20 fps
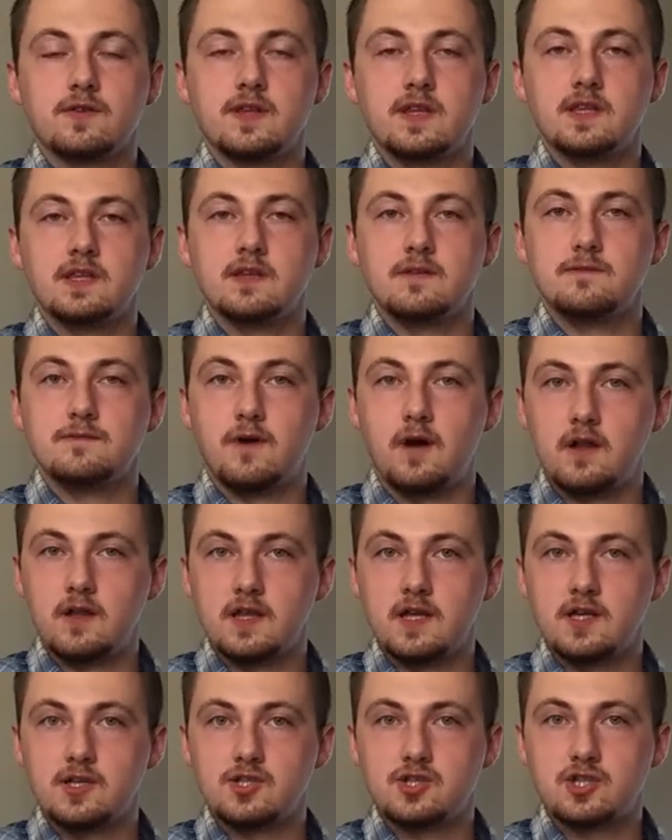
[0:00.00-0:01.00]
than the fall
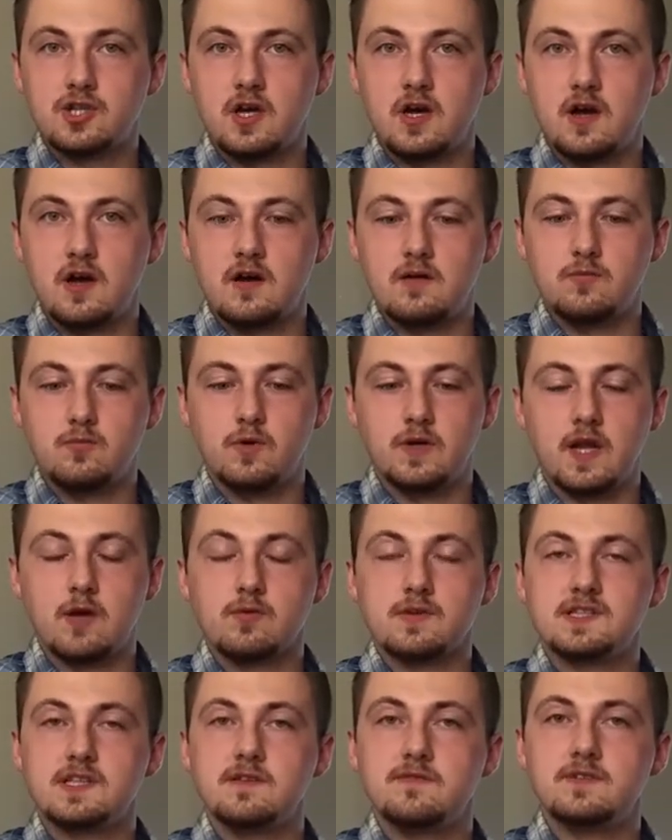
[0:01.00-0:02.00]
hitch. When I
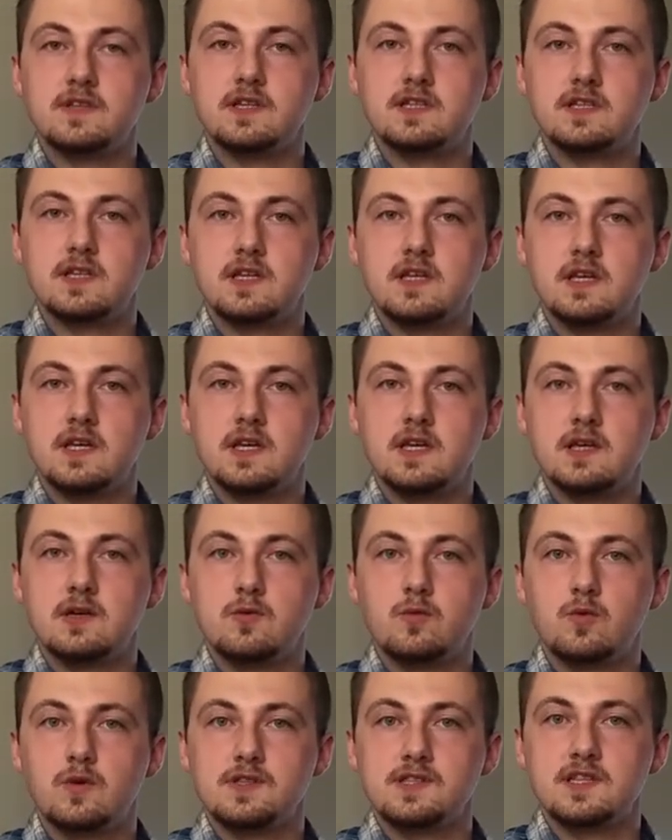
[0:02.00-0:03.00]
received it, it
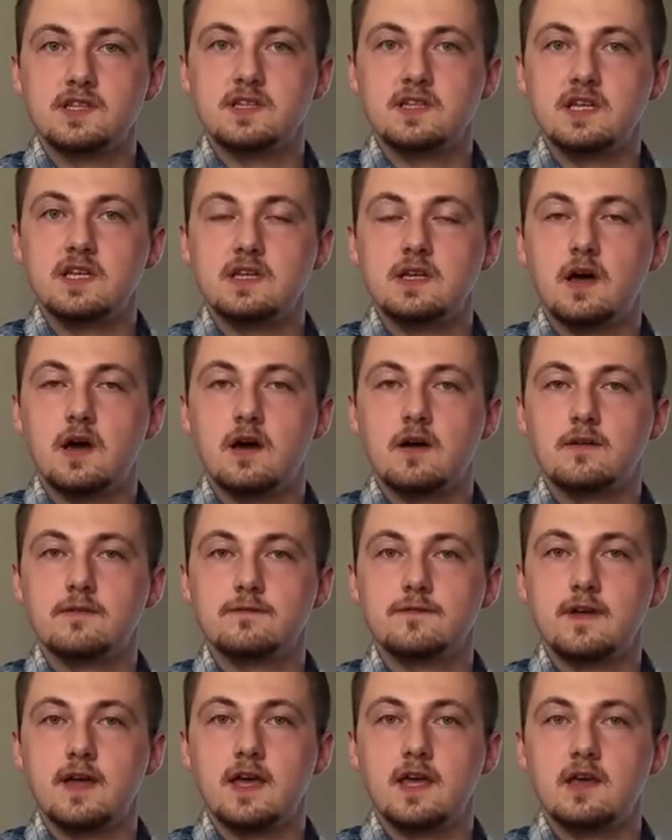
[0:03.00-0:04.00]
was in need of
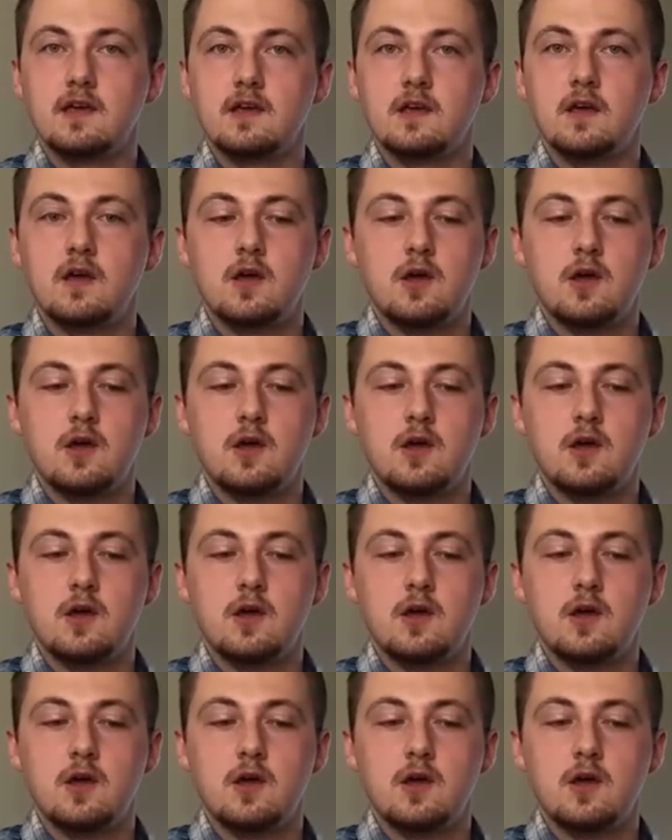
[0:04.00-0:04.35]
a